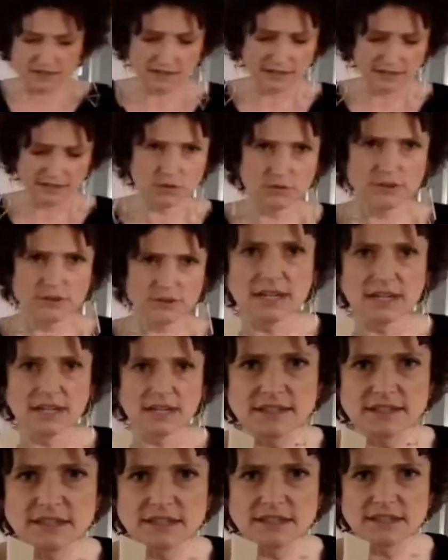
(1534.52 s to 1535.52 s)
like really
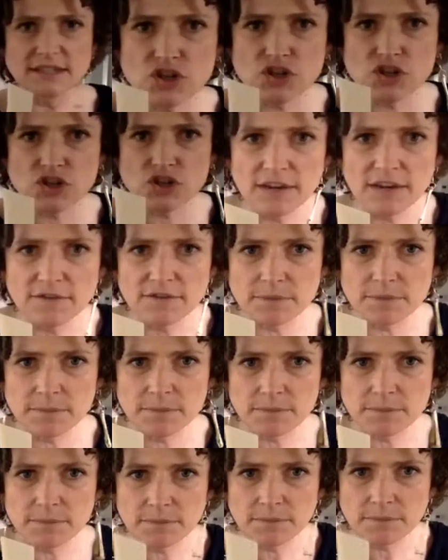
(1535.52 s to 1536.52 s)
nicely shaved
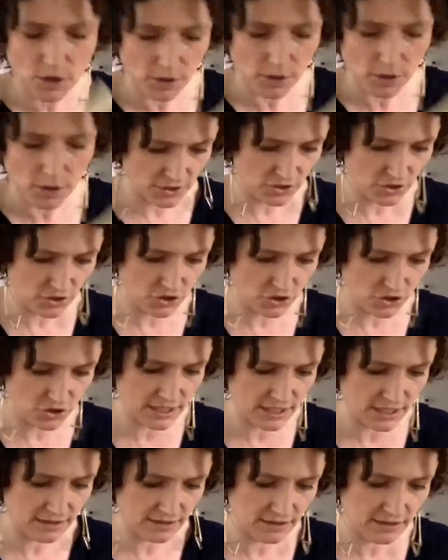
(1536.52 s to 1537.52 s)
Parmesan
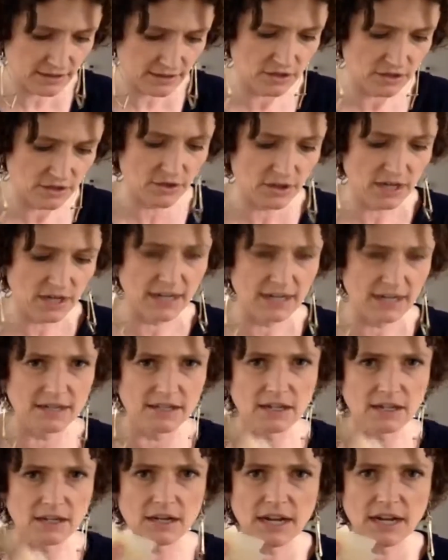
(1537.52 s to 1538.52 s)
cheese. You know, the kind
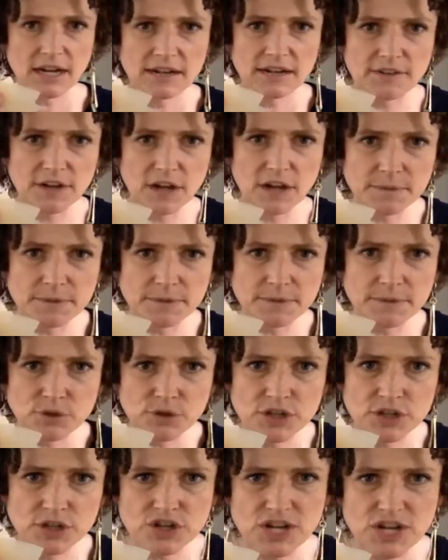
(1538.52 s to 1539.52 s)
of comes
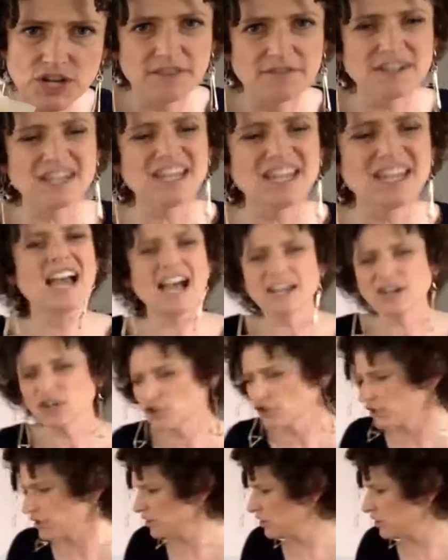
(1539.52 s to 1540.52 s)
pre-shaved. I know
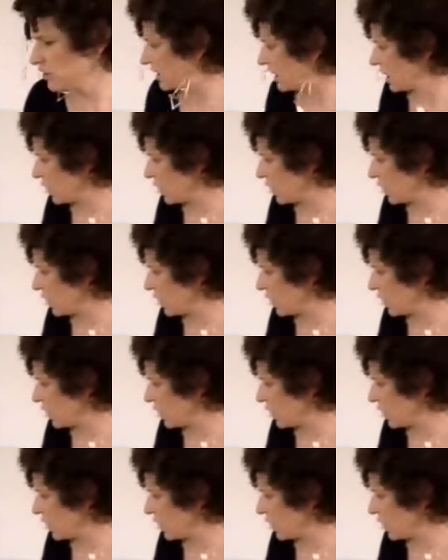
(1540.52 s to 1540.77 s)
you can do it at